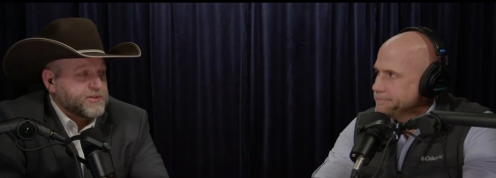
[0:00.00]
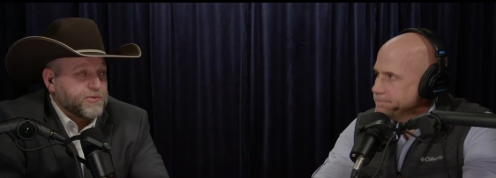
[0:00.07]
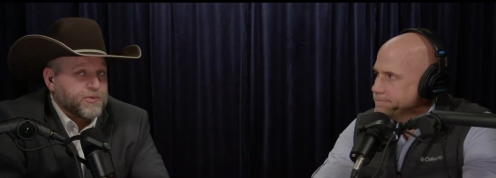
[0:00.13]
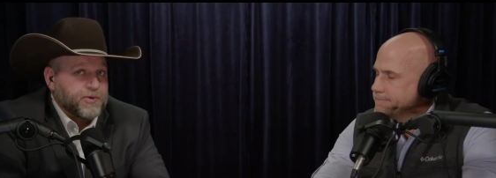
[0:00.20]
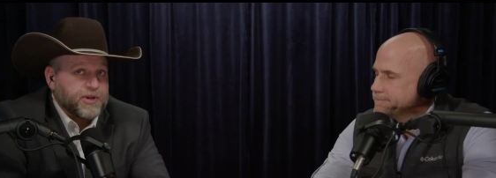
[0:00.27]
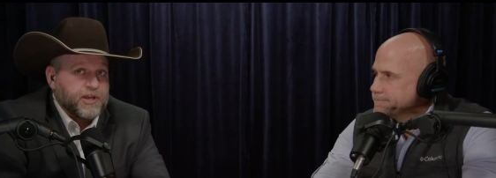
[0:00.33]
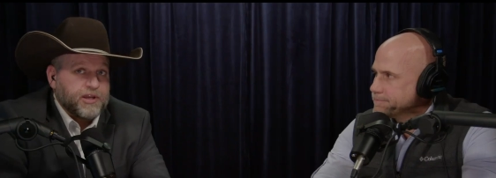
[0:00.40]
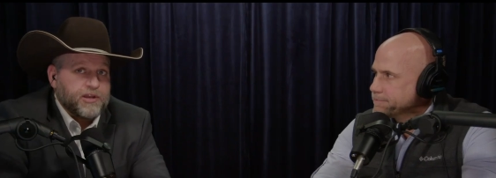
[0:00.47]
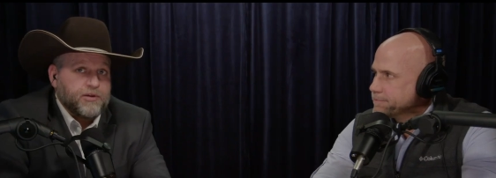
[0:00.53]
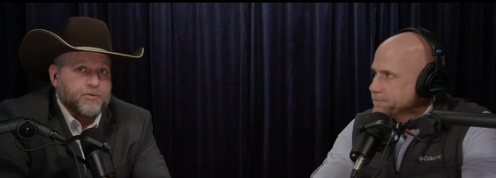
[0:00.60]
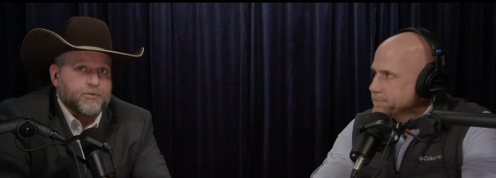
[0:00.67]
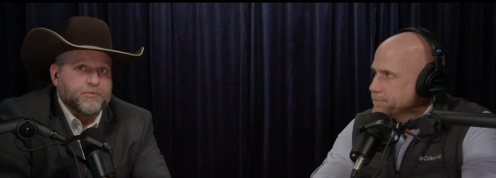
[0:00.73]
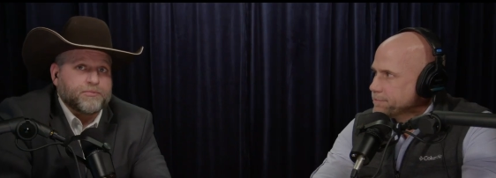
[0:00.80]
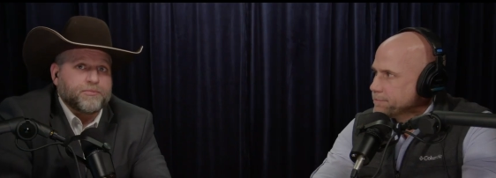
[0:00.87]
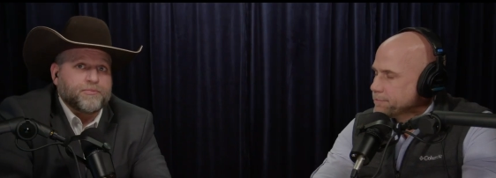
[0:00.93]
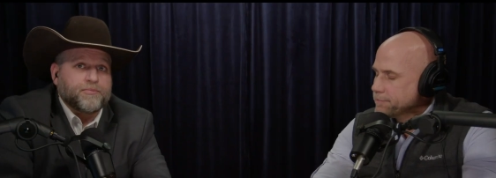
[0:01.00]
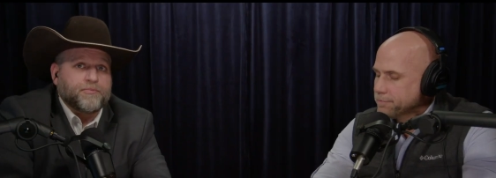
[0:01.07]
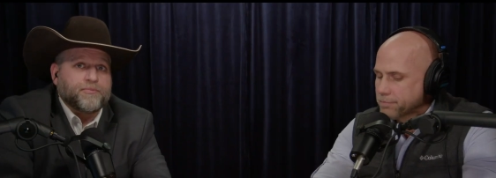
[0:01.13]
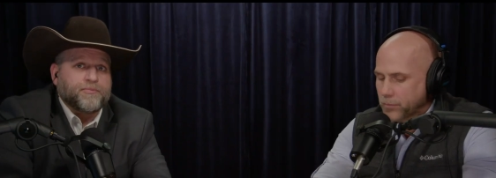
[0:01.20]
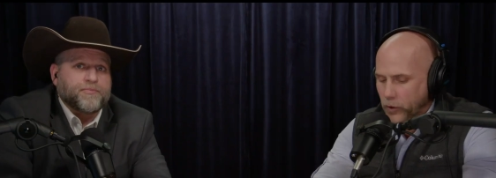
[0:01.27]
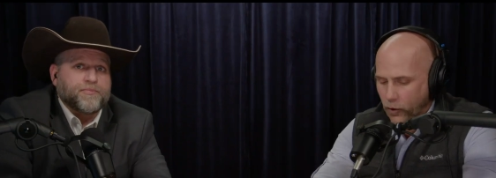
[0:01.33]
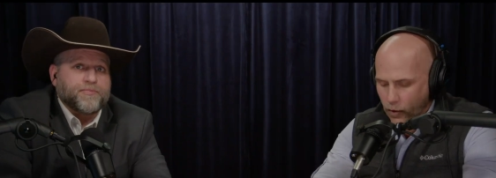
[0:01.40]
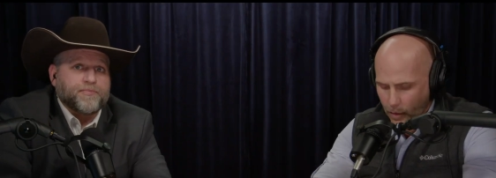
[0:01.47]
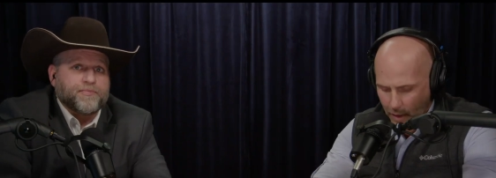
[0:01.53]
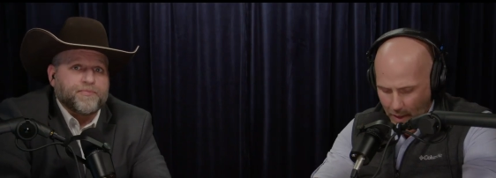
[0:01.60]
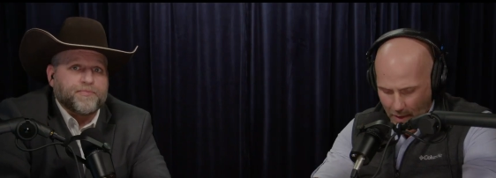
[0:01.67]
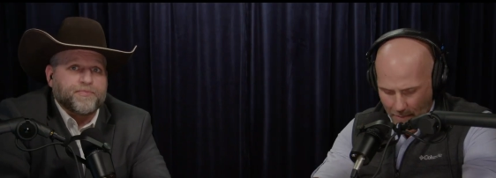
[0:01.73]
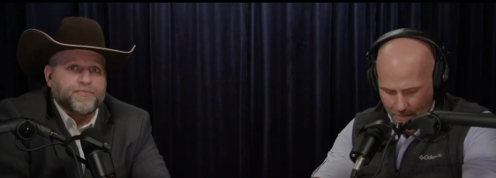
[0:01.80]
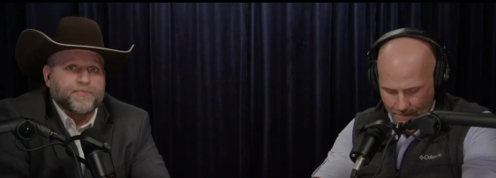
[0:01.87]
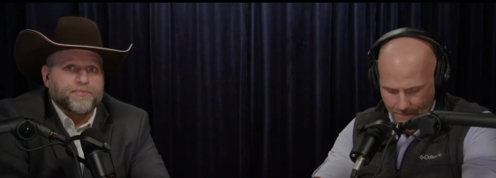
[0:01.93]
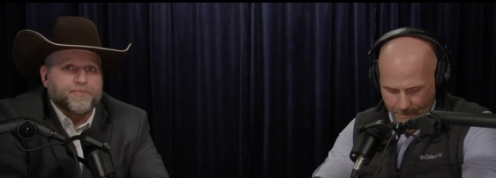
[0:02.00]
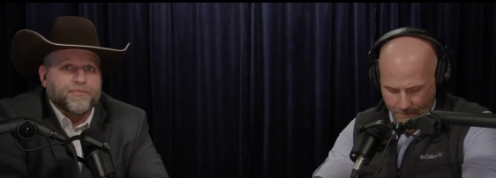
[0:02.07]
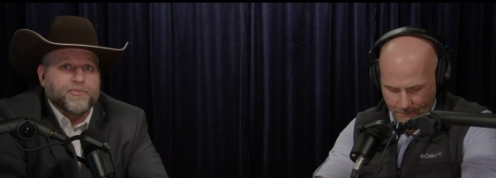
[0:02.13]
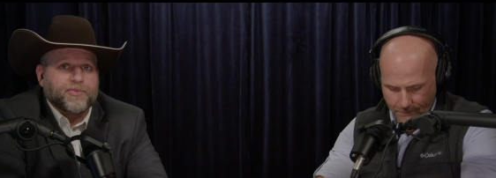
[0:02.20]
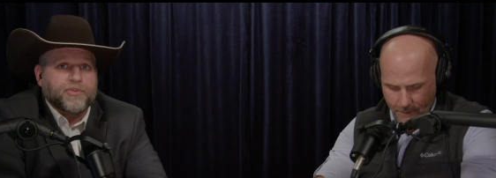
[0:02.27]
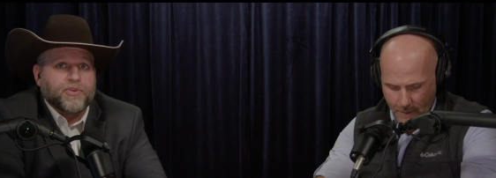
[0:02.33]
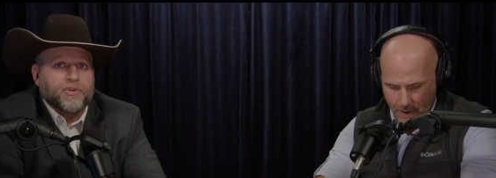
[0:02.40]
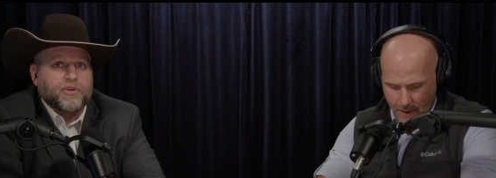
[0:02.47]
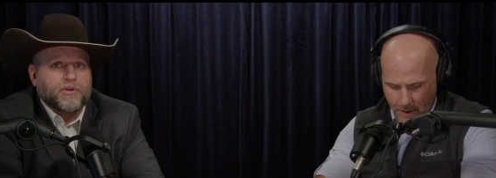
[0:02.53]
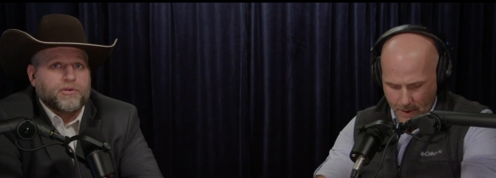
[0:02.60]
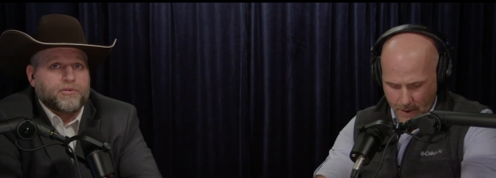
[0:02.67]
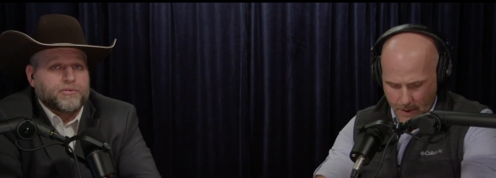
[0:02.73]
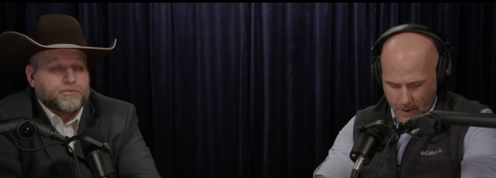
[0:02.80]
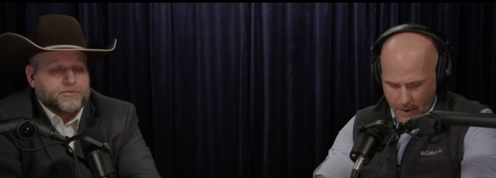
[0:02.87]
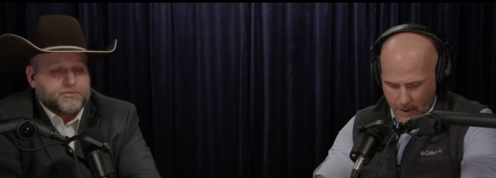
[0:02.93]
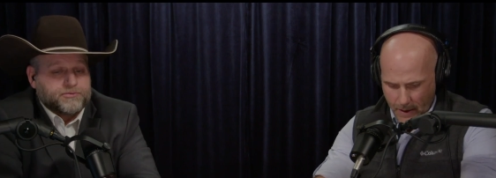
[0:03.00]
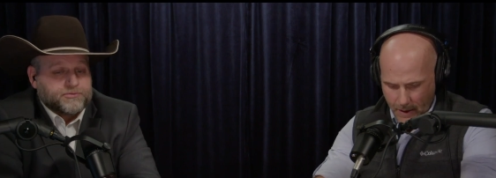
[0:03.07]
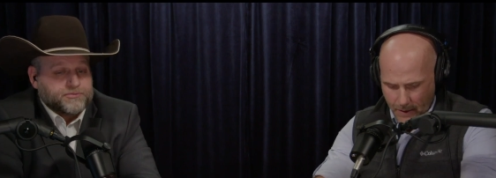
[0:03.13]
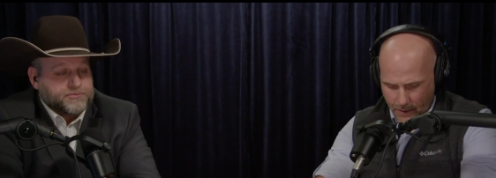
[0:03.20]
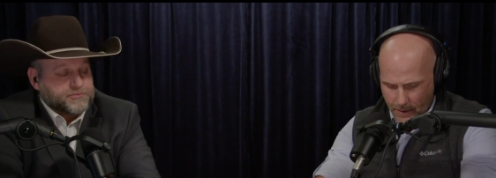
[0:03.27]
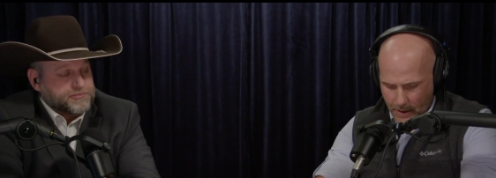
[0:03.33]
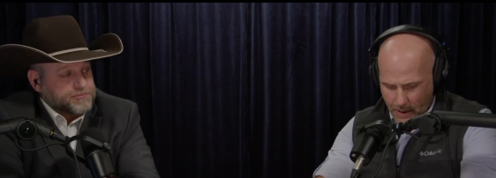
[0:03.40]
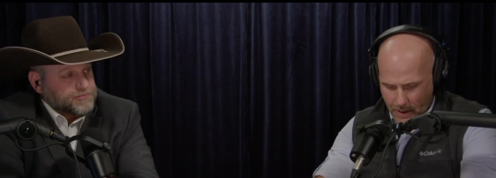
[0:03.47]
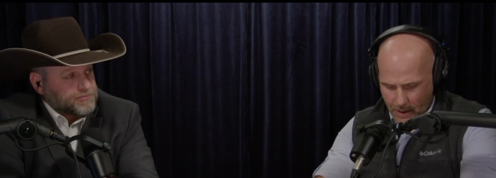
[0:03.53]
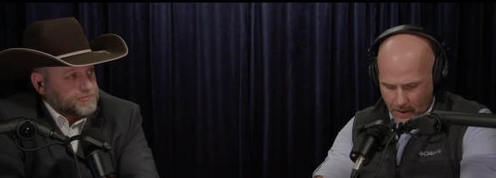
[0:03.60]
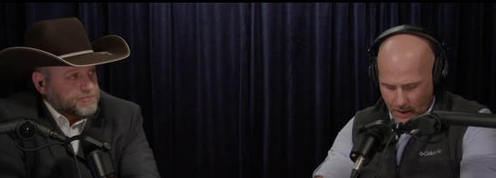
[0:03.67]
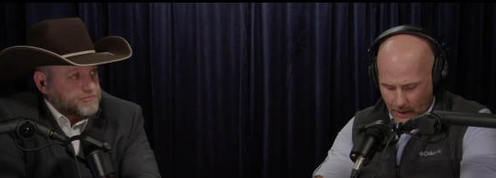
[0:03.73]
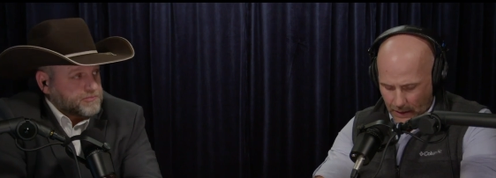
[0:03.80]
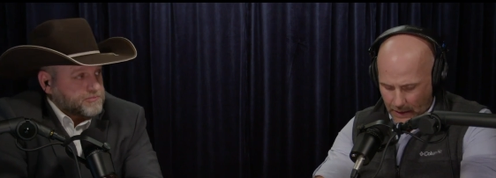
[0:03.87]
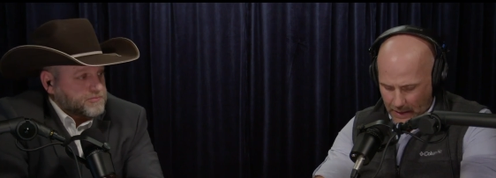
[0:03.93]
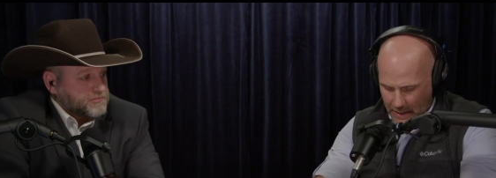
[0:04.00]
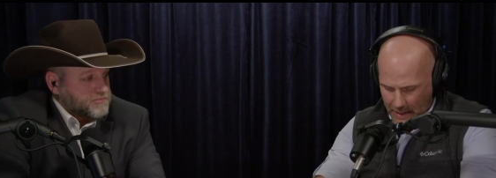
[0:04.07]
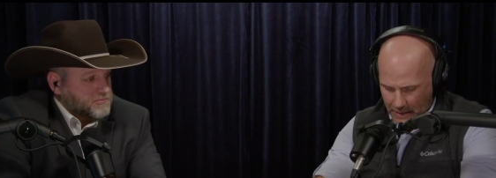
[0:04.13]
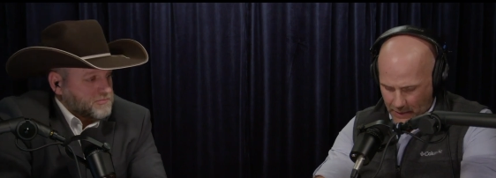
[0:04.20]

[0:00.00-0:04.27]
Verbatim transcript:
Speaker 1: And that's what we're going to do.
Speaker 2: Okay. And then the